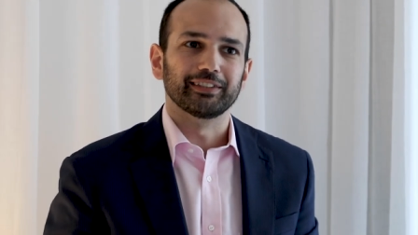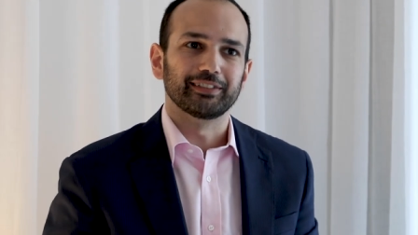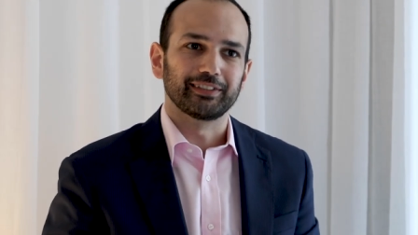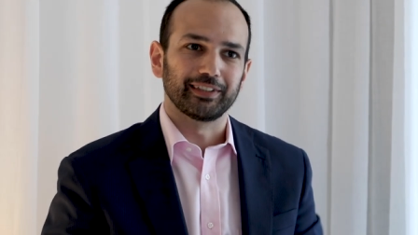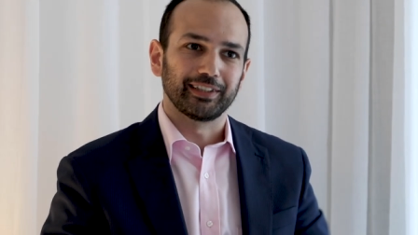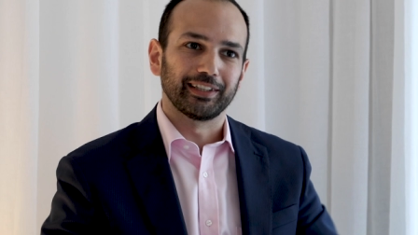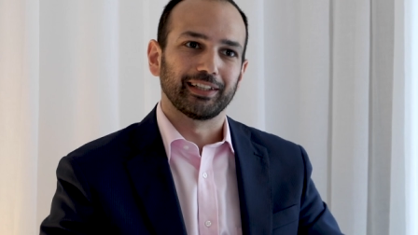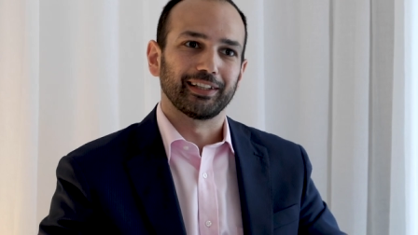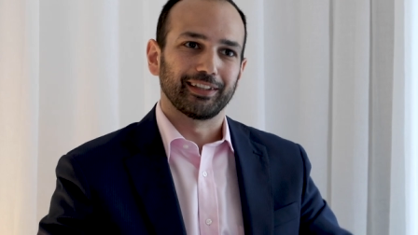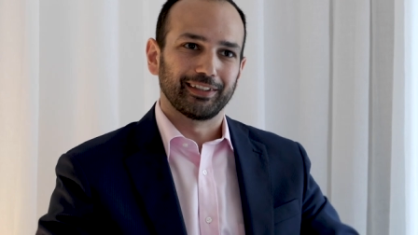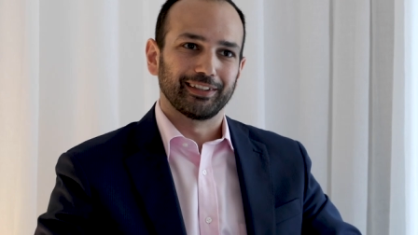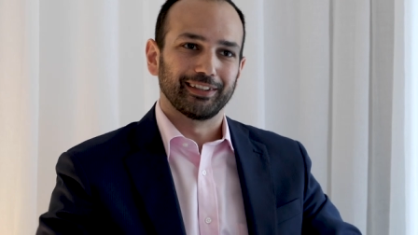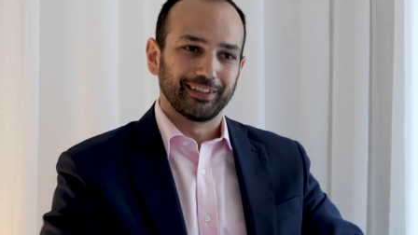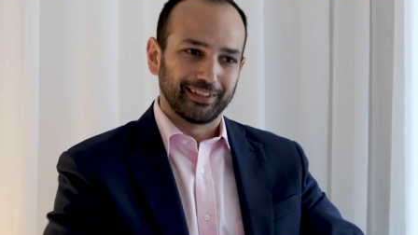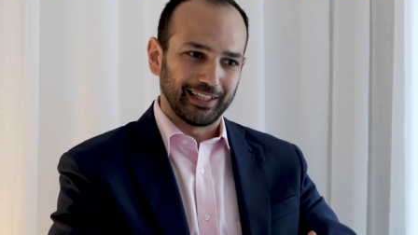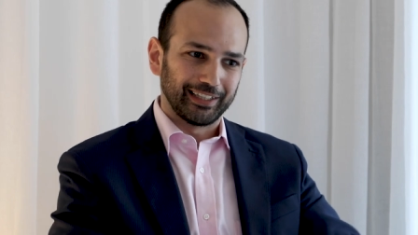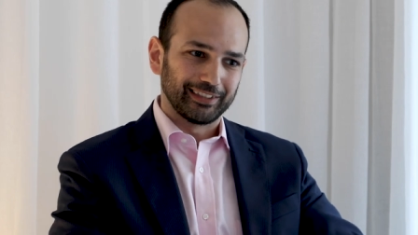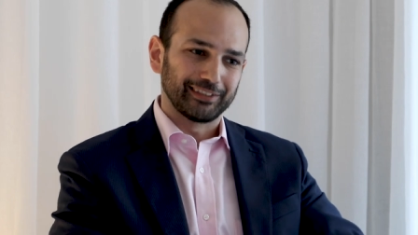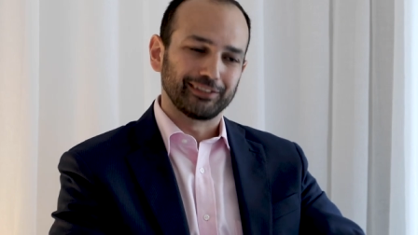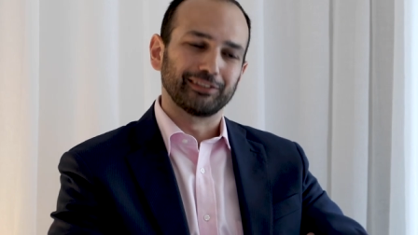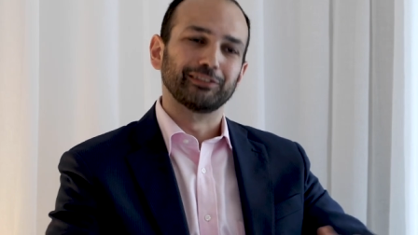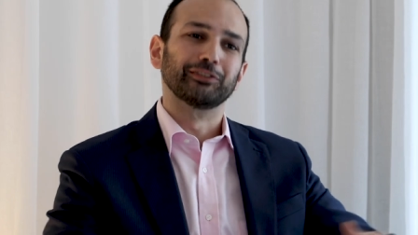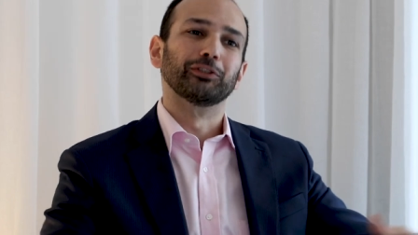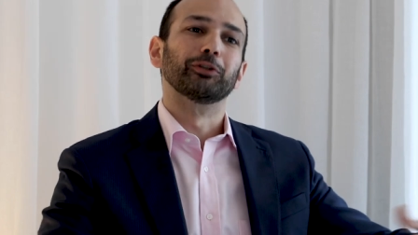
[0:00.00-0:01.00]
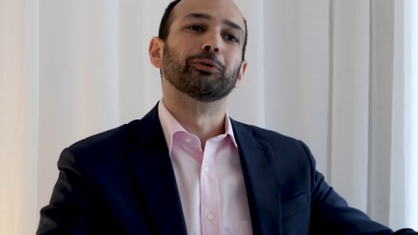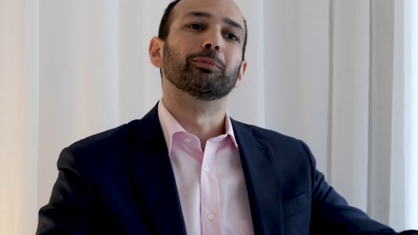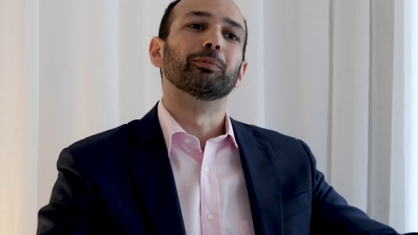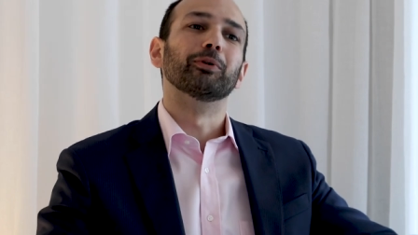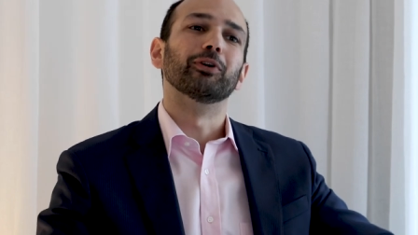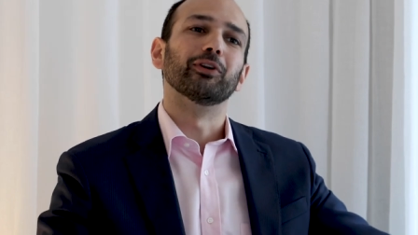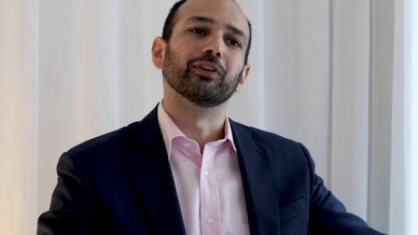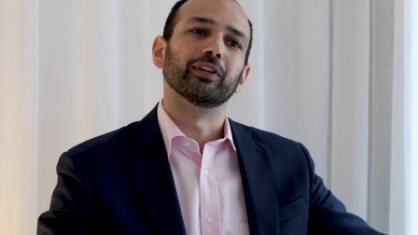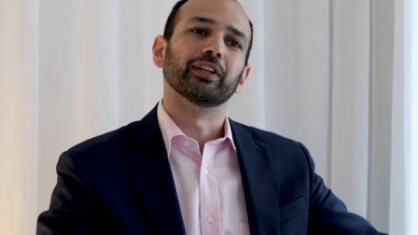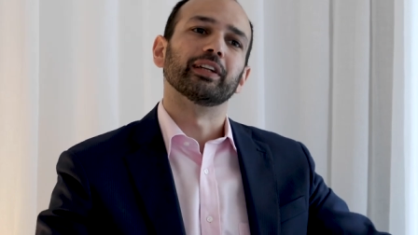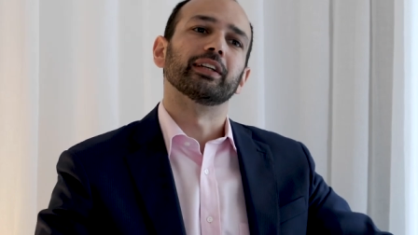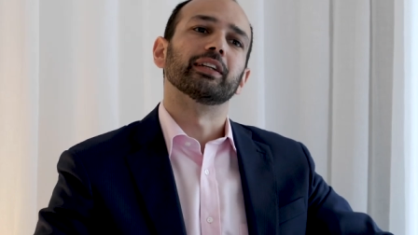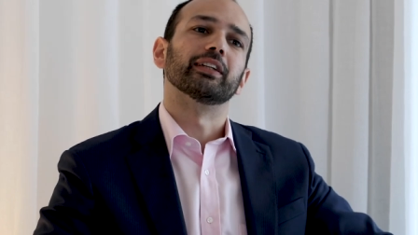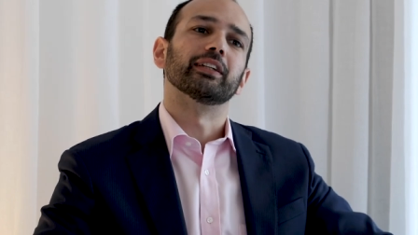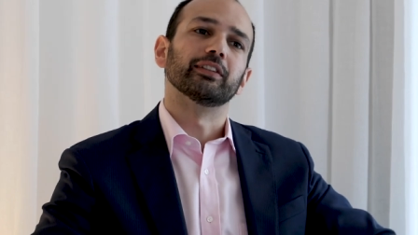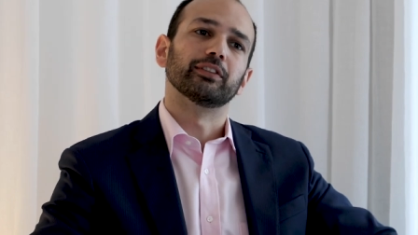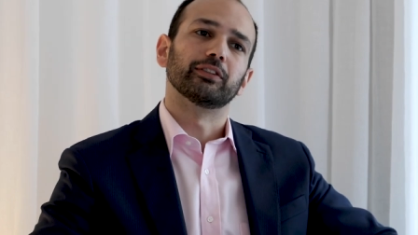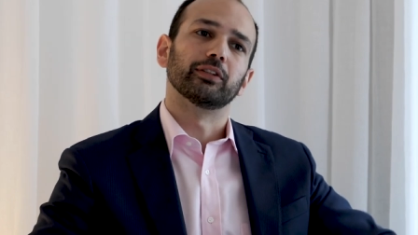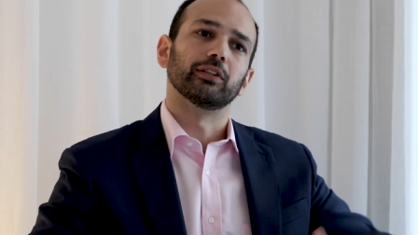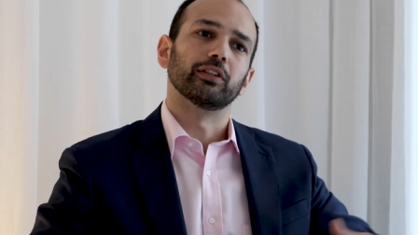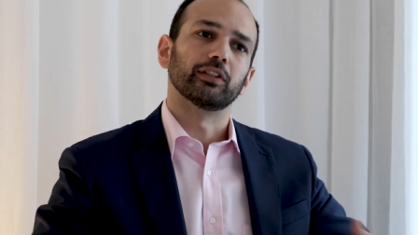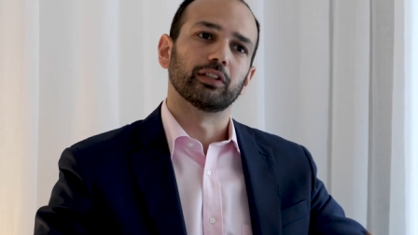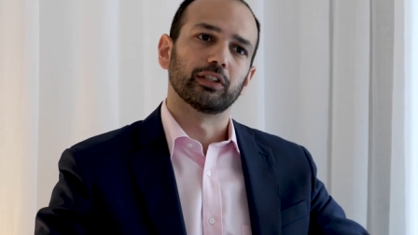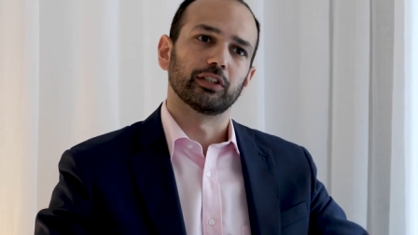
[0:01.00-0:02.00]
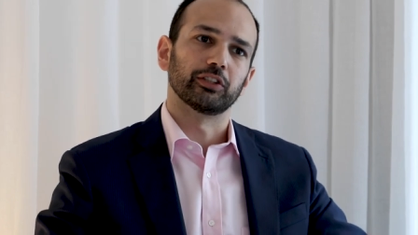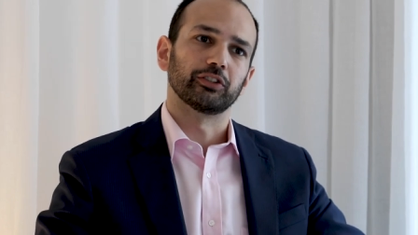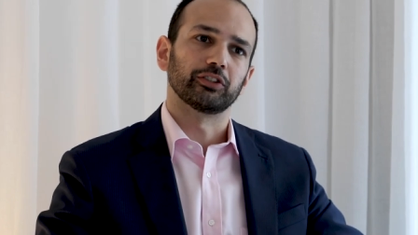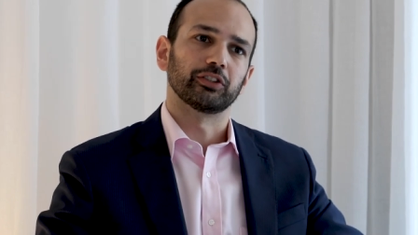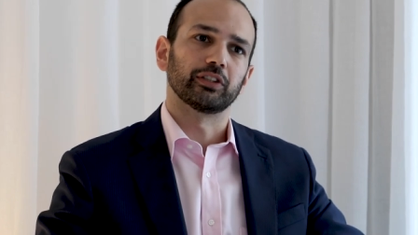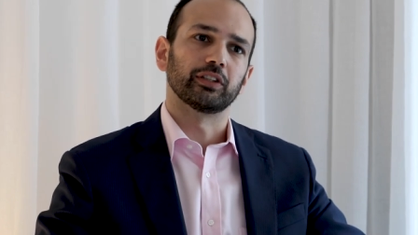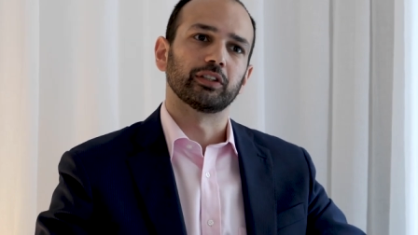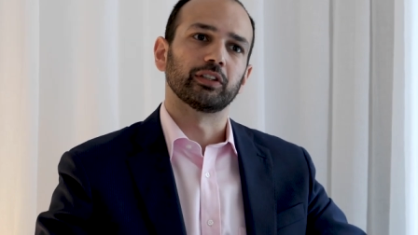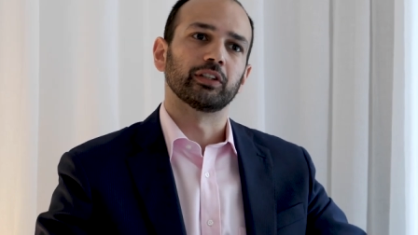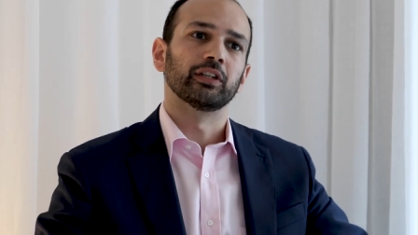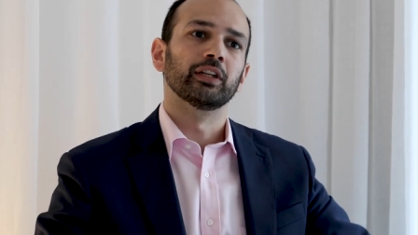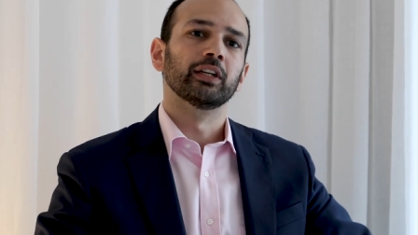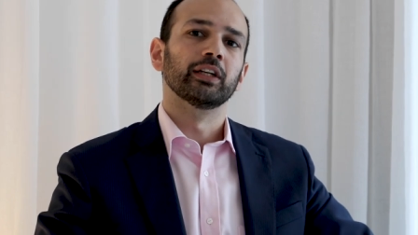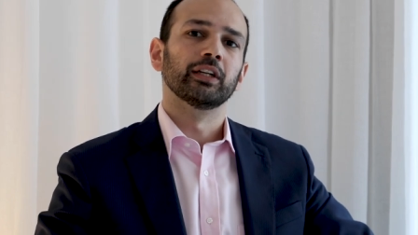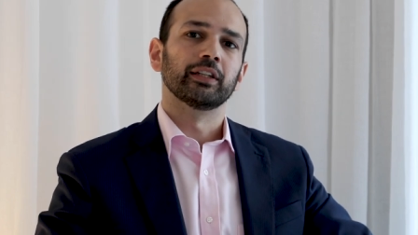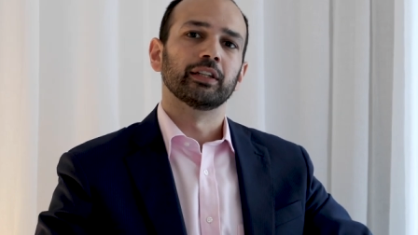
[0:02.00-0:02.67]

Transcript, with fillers: is to get that snowballing into larger,